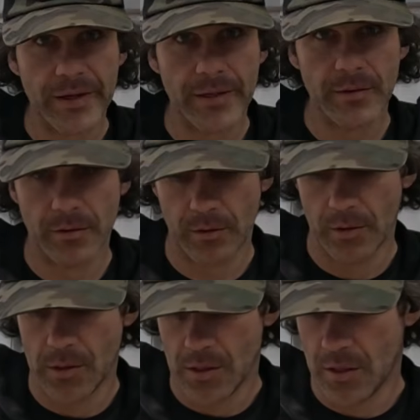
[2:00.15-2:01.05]
it,
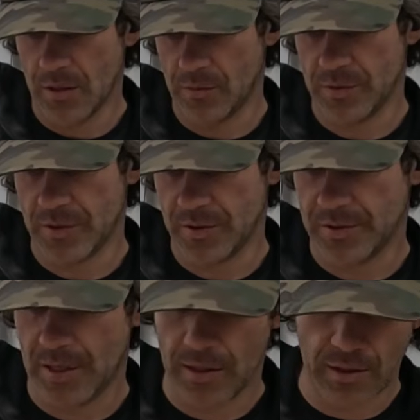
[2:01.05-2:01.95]
and then we'll start
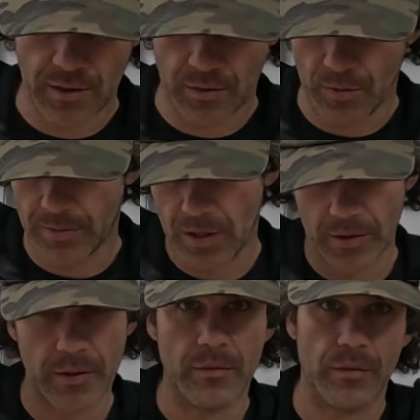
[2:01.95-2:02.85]
sanding and we'll poly
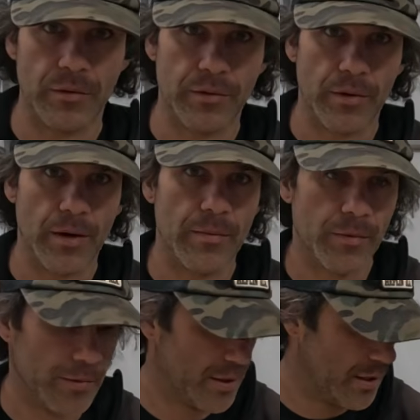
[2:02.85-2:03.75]
it and we'll throw it up. We'll
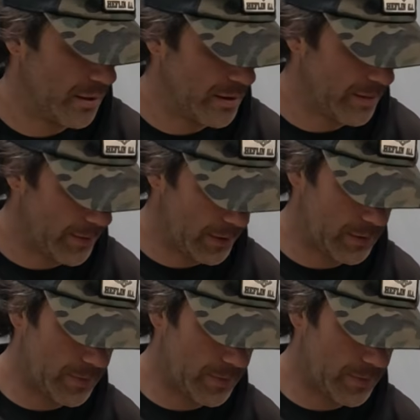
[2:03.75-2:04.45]
be done in 10 minutes.